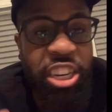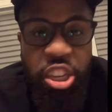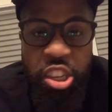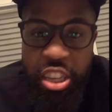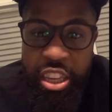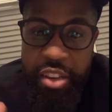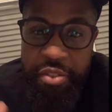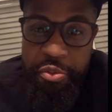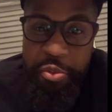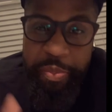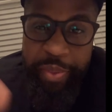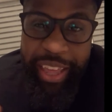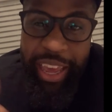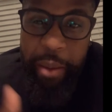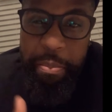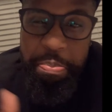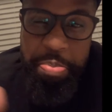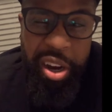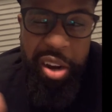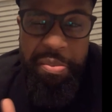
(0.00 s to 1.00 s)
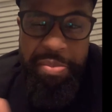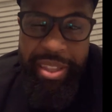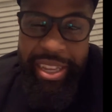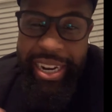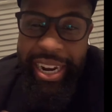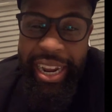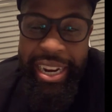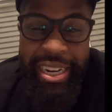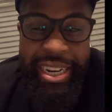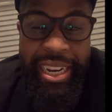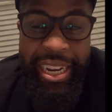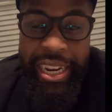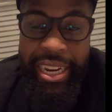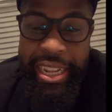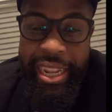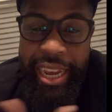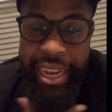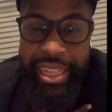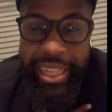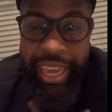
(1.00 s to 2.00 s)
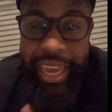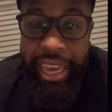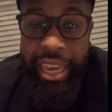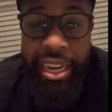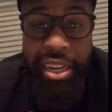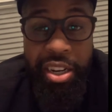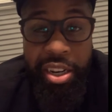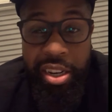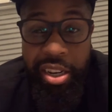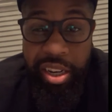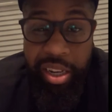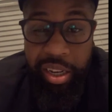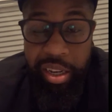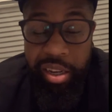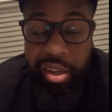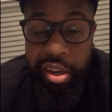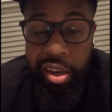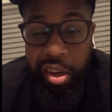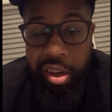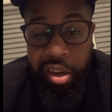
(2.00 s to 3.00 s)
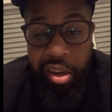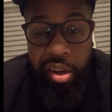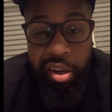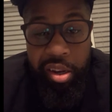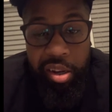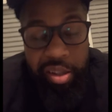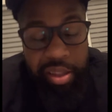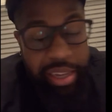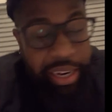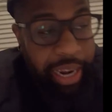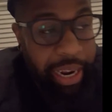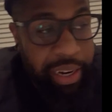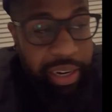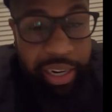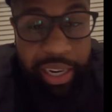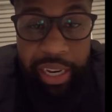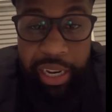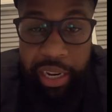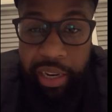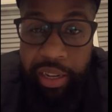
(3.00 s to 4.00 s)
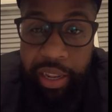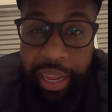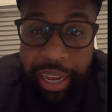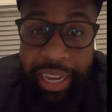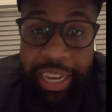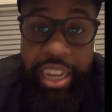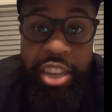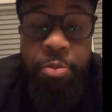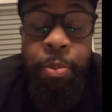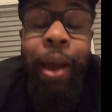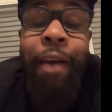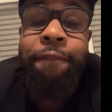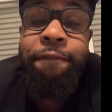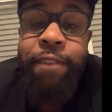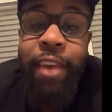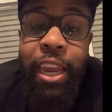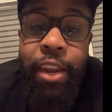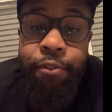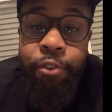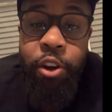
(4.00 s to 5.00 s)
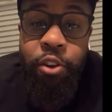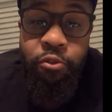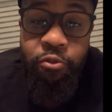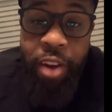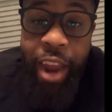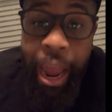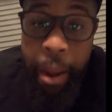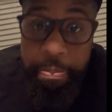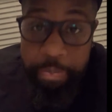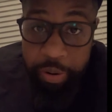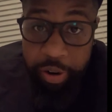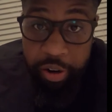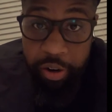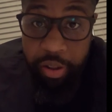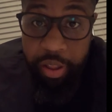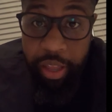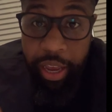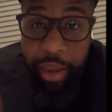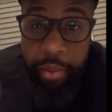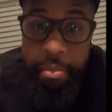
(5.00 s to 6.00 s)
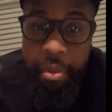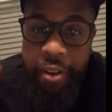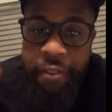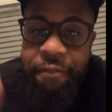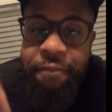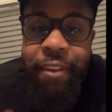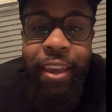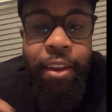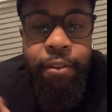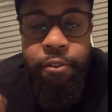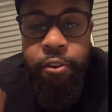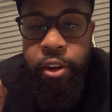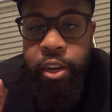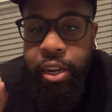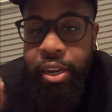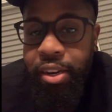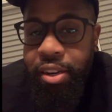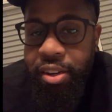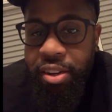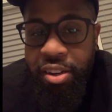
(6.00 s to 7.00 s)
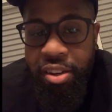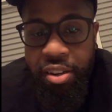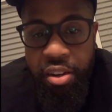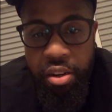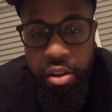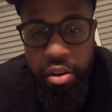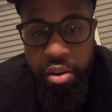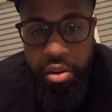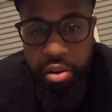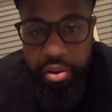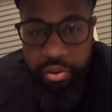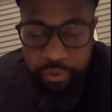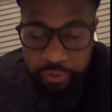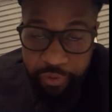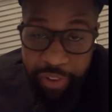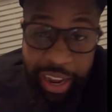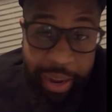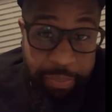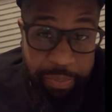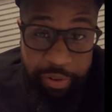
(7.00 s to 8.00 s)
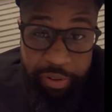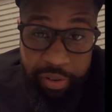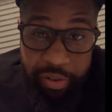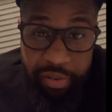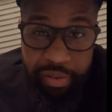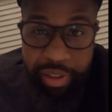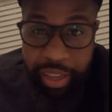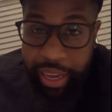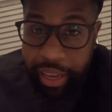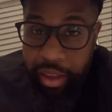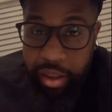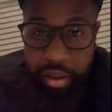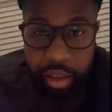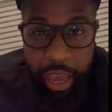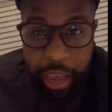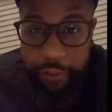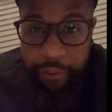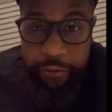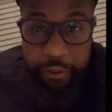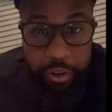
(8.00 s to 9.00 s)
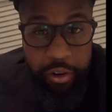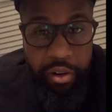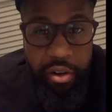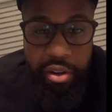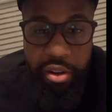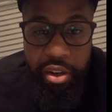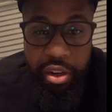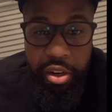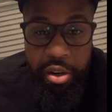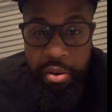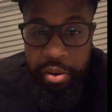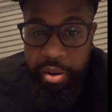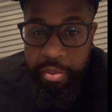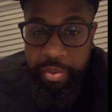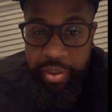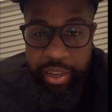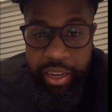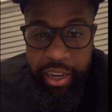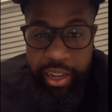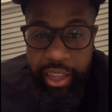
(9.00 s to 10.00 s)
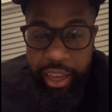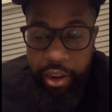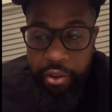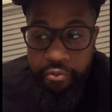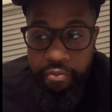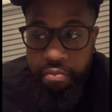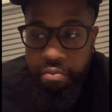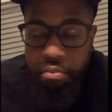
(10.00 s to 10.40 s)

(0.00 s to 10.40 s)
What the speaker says: just gives me that pump that I need, like that energy that I need. Like he's my favorite rapper, like my favorite rapper, like ever. You know what I'm saying? Like.